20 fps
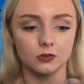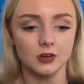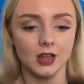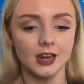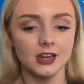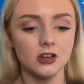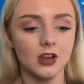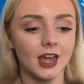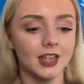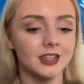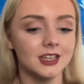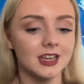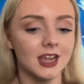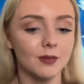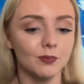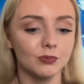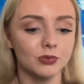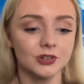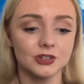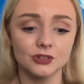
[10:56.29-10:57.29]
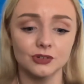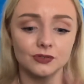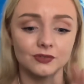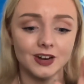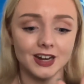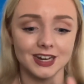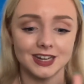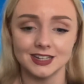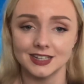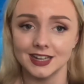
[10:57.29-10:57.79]
And you had the Empress
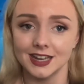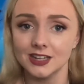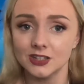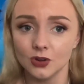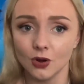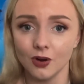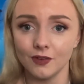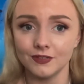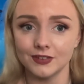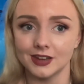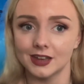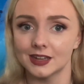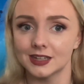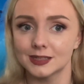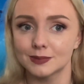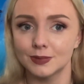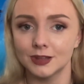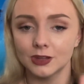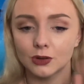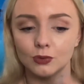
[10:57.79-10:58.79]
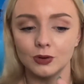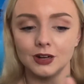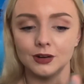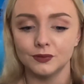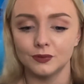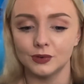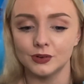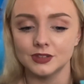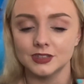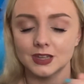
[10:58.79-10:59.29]
already, so that's obvious. But the Queen of
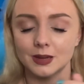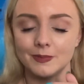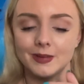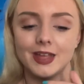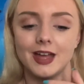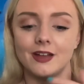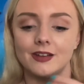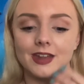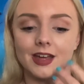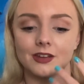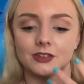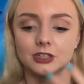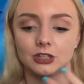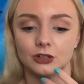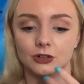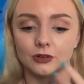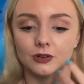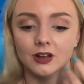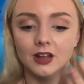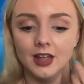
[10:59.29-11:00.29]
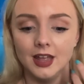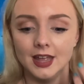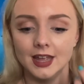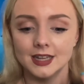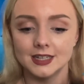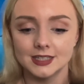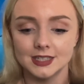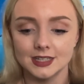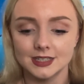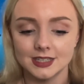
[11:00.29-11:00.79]
Wands coming out now too.
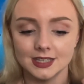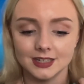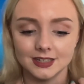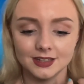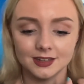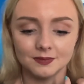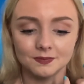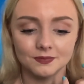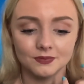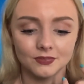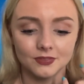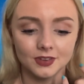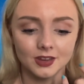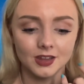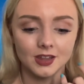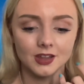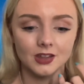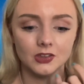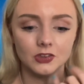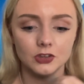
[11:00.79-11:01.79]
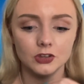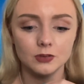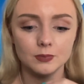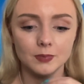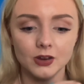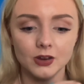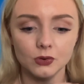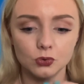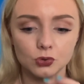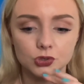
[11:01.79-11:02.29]
Is this like, you
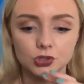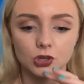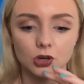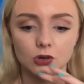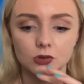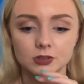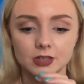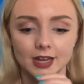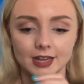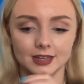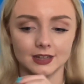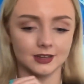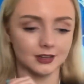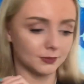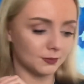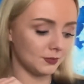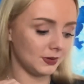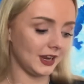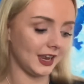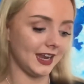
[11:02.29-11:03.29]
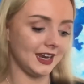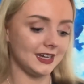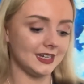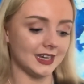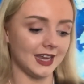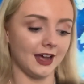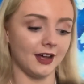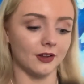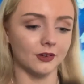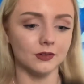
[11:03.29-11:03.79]
also like play
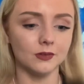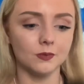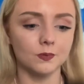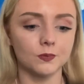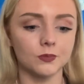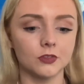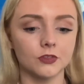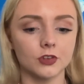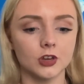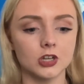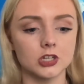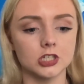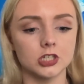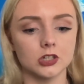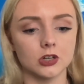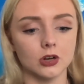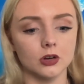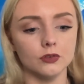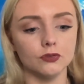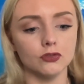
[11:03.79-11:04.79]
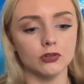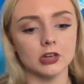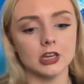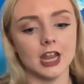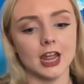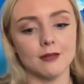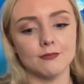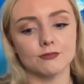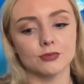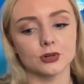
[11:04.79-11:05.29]
down. Because to go from the
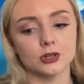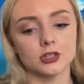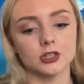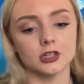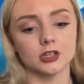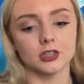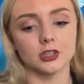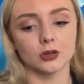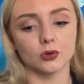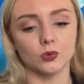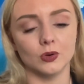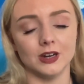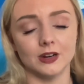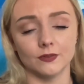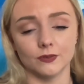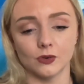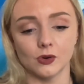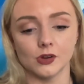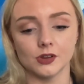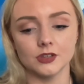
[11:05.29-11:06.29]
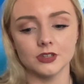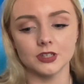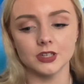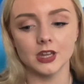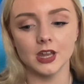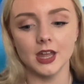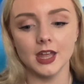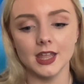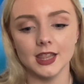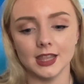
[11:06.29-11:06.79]
Empress to the Queen of Wands,
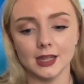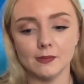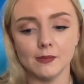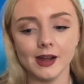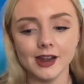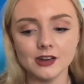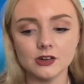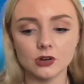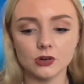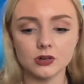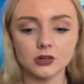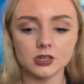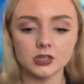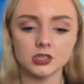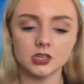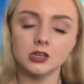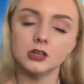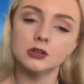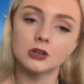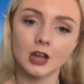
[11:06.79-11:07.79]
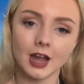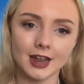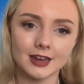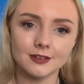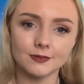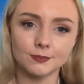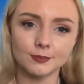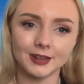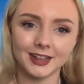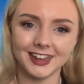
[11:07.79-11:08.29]
they might notice that you kind
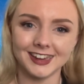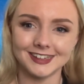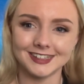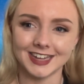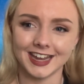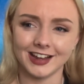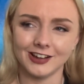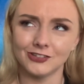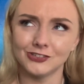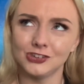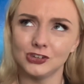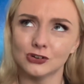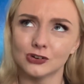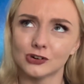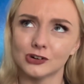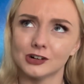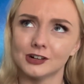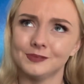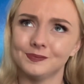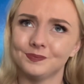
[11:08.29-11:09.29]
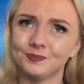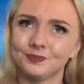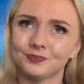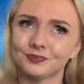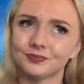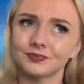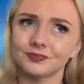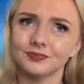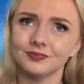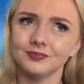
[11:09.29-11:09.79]
of play down your
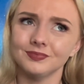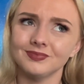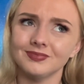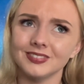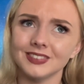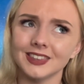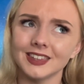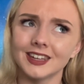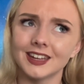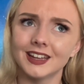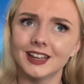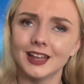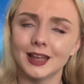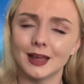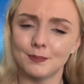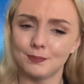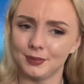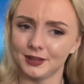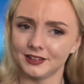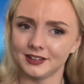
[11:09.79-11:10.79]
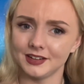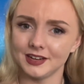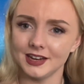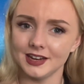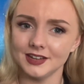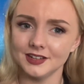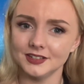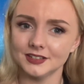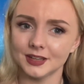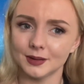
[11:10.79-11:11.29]

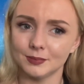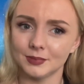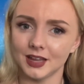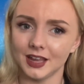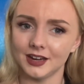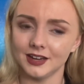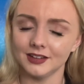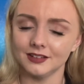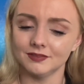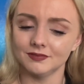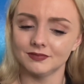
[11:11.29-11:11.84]
abilities, I'm getting.